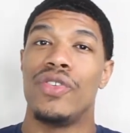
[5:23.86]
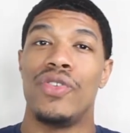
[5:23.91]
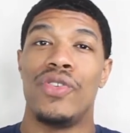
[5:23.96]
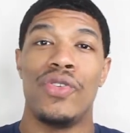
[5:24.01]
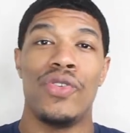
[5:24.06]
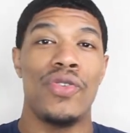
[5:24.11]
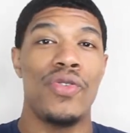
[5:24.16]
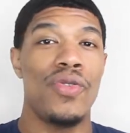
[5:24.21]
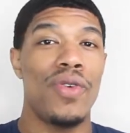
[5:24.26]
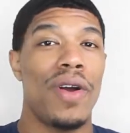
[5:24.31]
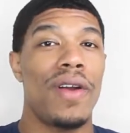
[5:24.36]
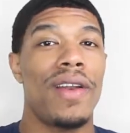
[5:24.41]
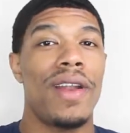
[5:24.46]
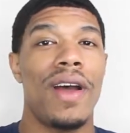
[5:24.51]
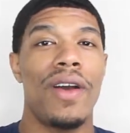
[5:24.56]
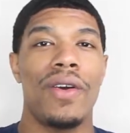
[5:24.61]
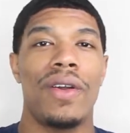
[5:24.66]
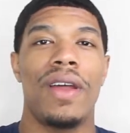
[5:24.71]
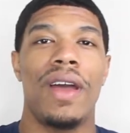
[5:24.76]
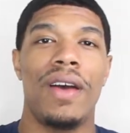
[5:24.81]
You are
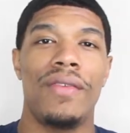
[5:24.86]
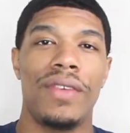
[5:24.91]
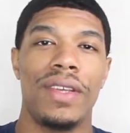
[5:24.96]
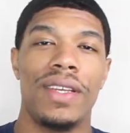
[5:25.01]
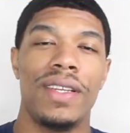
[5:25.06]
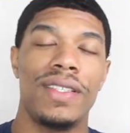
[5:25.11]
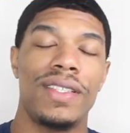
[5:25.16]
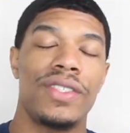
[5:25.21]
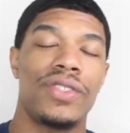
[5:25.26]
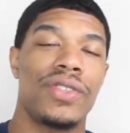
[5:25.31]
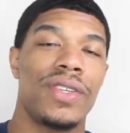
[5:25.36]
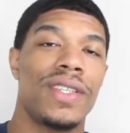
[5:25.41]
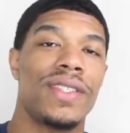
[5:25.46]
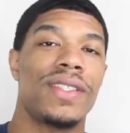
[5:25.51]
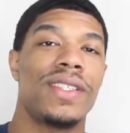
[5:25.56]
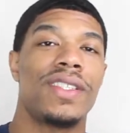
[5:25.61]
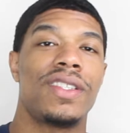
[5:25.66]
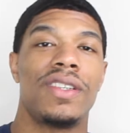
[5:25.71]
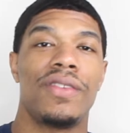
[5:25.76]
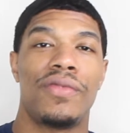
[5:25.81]
not gonna have an easy
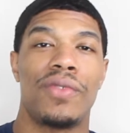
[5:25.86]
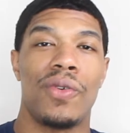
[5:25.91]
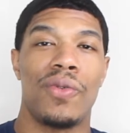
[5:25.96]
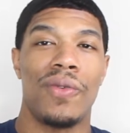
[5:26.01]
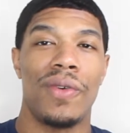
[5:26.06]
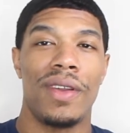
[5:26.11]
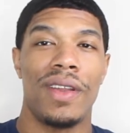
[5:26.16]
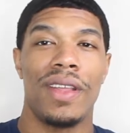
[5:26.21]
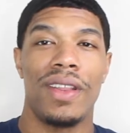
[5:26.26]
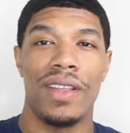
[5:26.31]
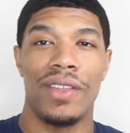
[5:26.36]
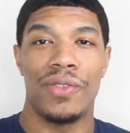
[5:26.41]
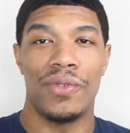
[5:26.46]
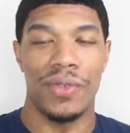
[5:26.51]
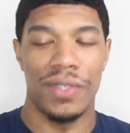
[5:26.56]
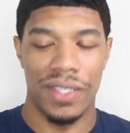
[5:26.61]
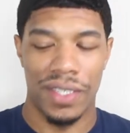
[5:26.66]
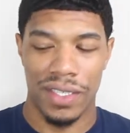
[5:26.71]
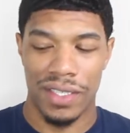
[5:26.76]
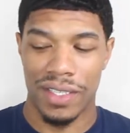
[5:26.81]
transition from 180 to
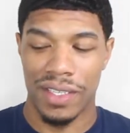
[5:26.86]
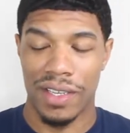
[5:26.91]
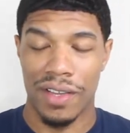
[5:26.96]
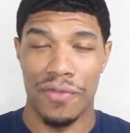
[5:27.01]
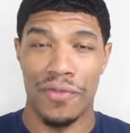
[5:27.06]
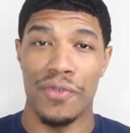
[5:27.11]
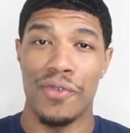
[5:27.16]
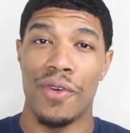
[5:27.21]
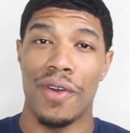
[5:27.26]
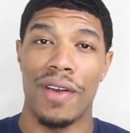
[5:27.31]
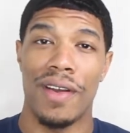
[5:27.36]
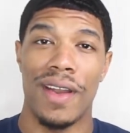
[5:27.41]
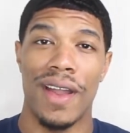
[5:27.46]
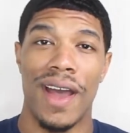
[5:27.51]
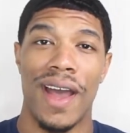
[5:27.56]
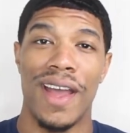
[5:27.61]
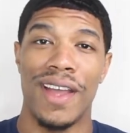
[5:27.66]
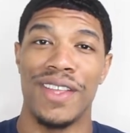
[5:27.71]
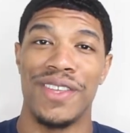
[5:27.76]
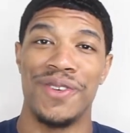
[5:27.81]
360 if you are
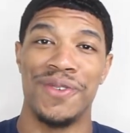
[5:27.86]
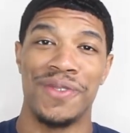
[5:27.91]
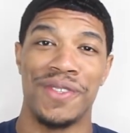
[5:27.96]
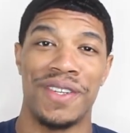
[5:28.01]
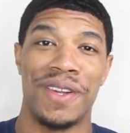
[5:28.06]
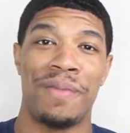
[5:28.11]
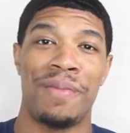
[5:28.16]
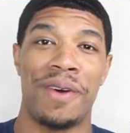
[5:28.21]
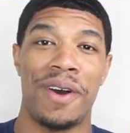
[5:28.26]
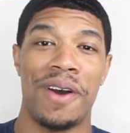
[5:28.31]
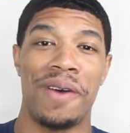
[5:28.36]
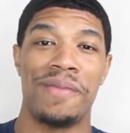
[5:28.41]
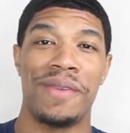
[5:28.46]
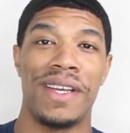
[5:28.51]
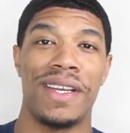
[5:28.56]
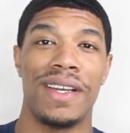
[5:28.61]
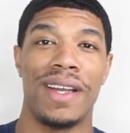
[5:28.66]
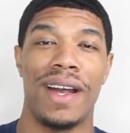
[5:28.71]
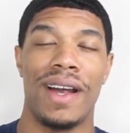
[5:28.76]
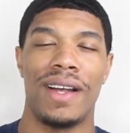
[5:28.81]
not using a
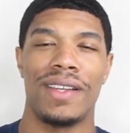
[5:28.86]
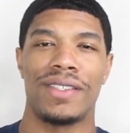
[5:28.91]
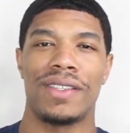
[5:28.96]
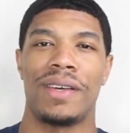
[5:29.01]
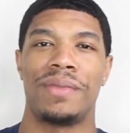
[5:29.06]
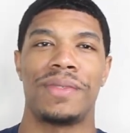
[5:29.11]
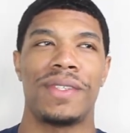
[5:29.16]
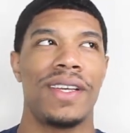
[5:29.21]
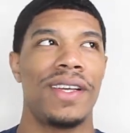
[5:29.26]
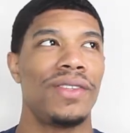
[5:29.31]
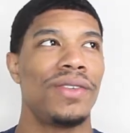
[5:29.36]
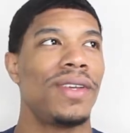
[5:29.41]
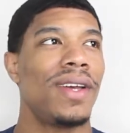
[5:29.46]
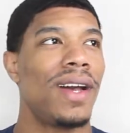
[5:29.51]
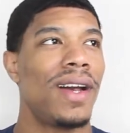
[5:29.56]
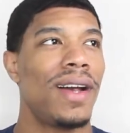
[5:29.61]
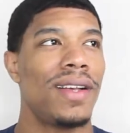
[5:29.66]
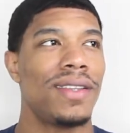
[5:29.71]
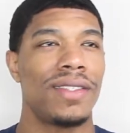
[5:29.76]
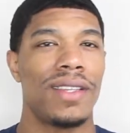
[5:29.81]
palmate, guys. So I'm telling you
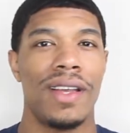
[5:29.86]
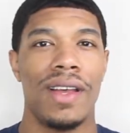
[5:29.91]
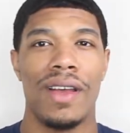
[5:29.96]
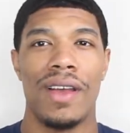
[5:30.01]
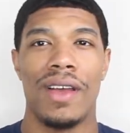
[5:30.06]
guys,